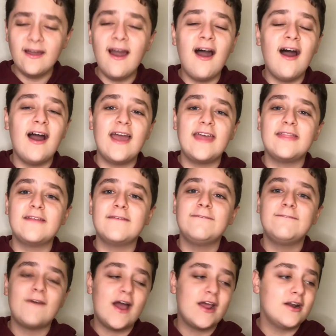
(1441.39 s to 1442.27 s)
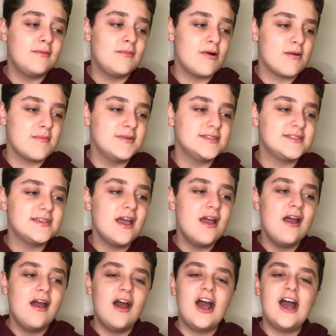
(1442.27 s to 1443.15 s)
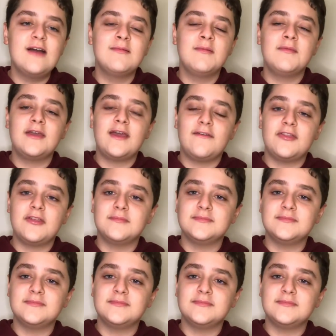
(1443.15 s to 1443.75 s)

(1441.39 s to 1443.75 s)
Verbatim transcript: Uh, and the final moments uh, when we have them